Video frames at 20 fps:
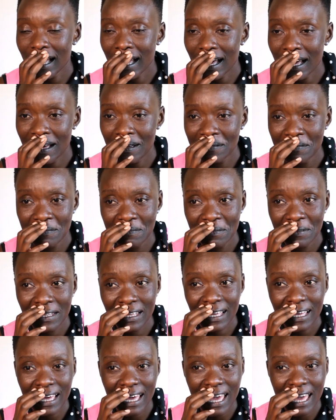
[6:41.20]

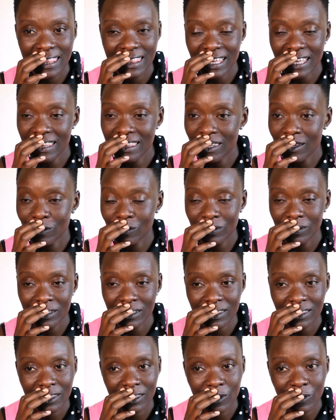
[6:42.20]
And then they
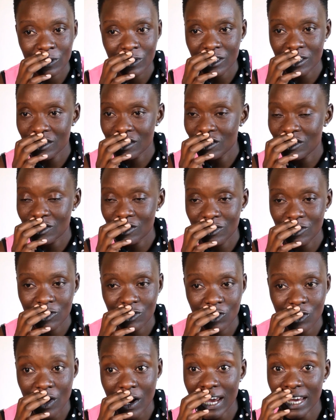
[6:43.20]
were just
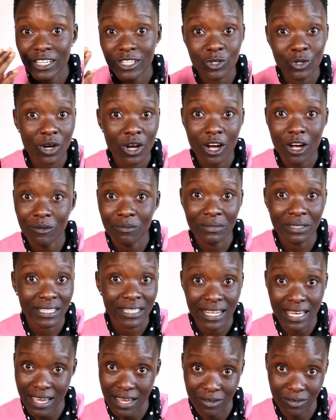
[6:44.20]
trying to calm
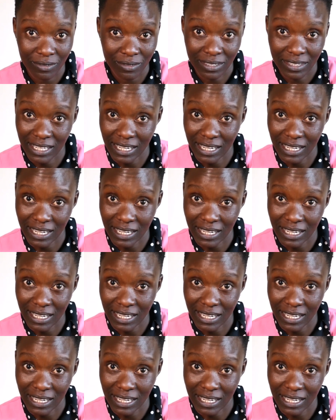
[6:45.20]
me down.